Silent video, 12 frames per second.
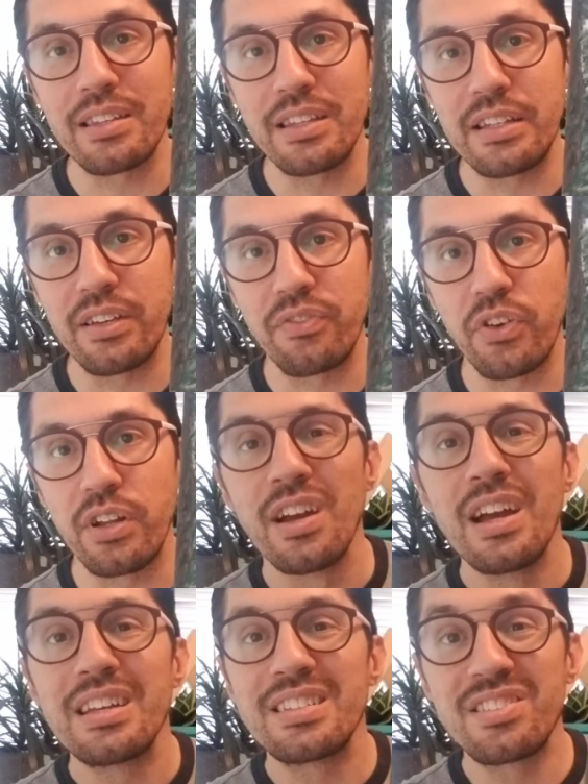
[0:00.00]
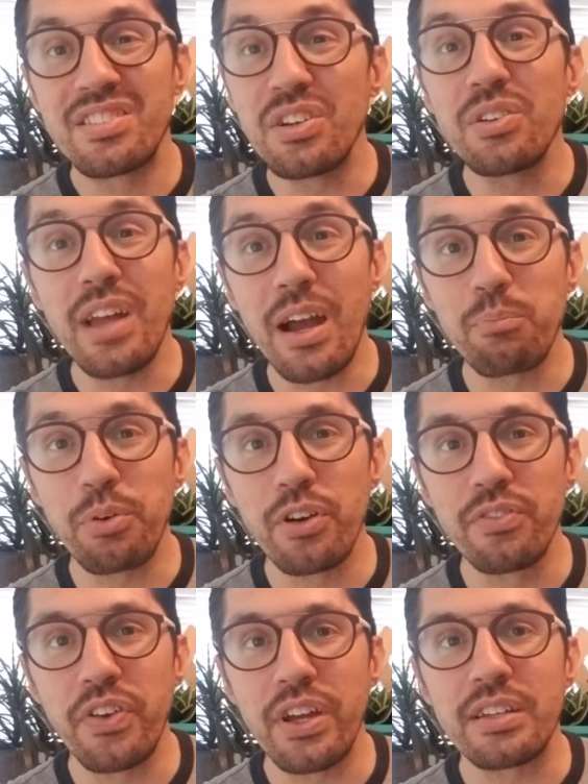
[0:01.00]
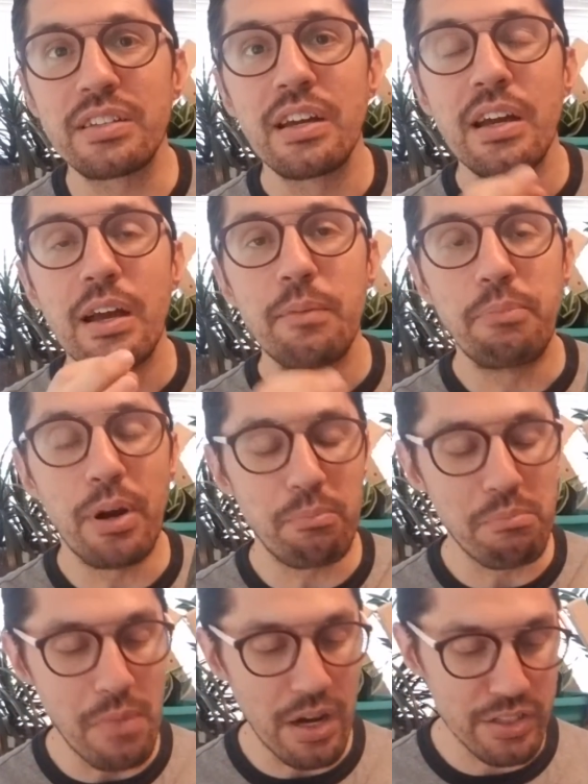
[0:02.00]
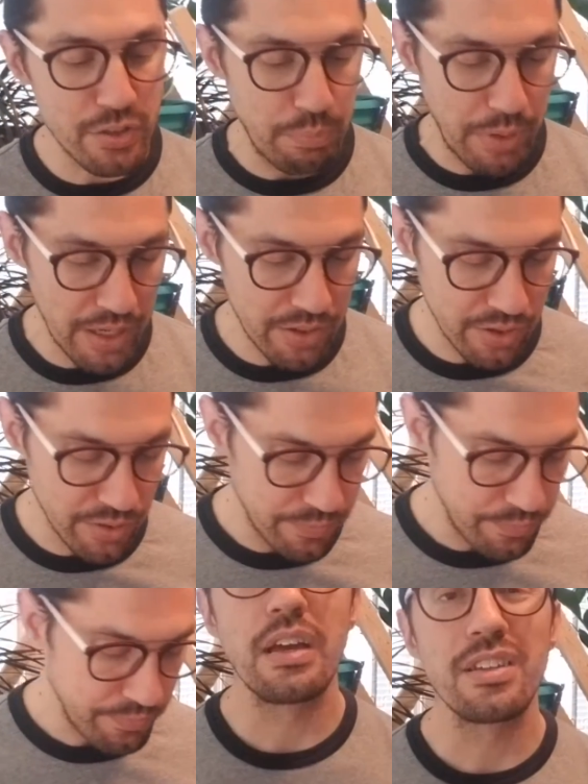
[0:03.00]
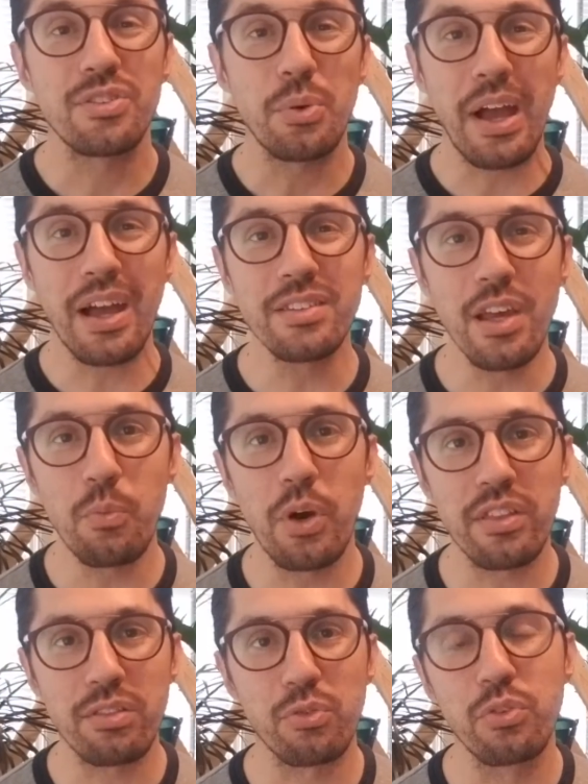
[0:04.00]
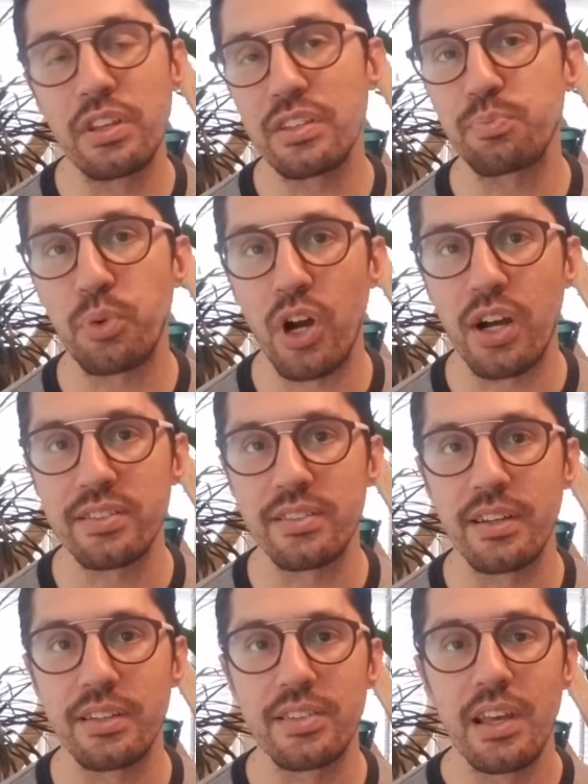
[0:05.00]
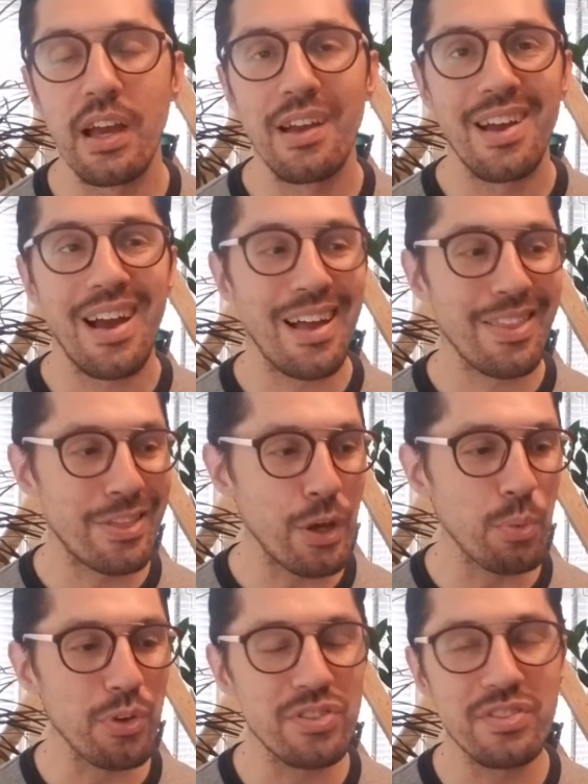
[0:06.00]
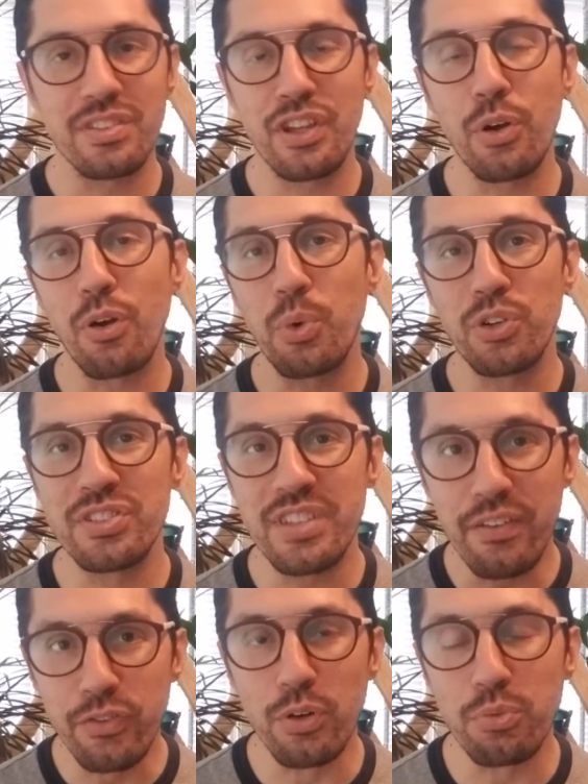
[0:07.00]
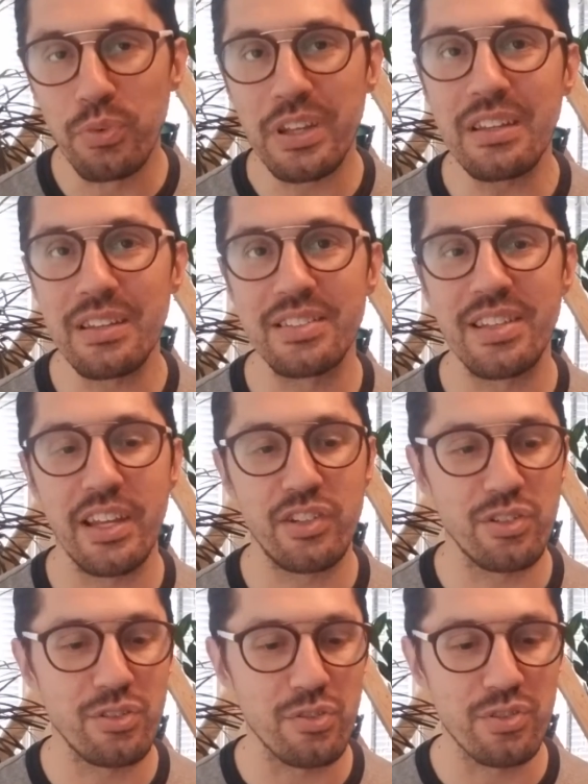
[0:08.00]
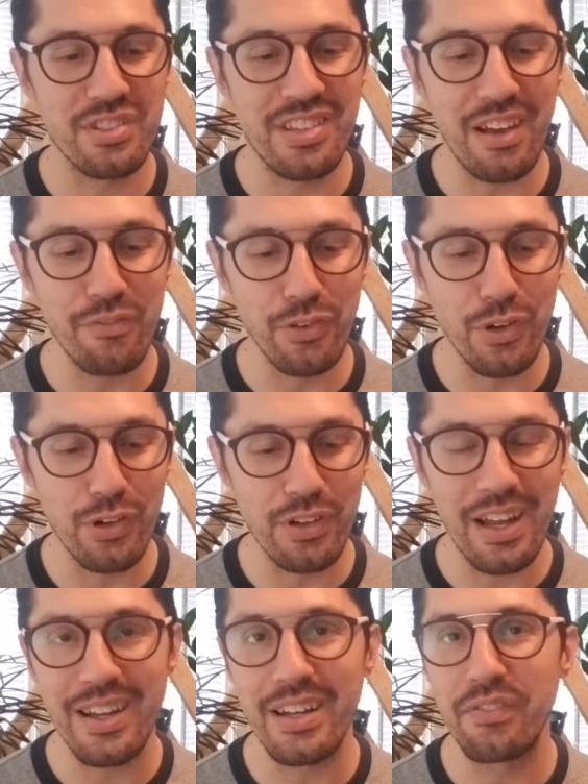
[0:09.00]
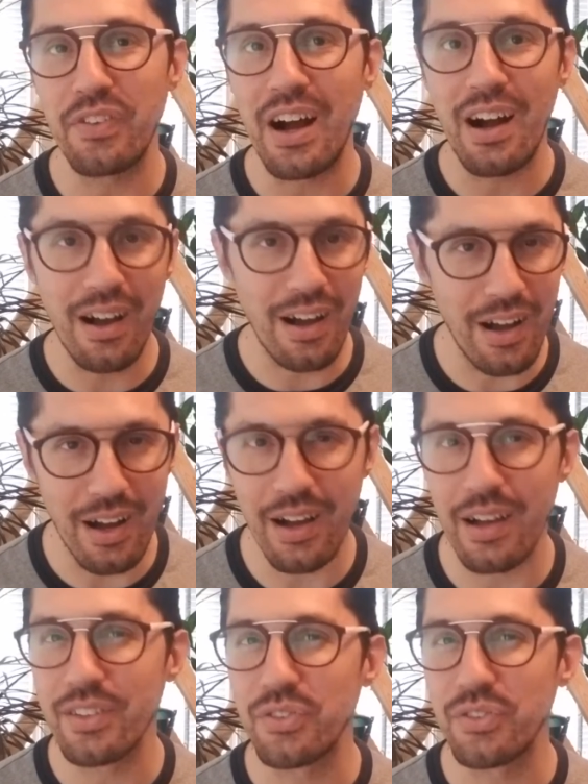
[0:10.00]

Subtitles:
different. Still not perfect, but much better. So as I went through this process, there were several realizations or several kind of ahas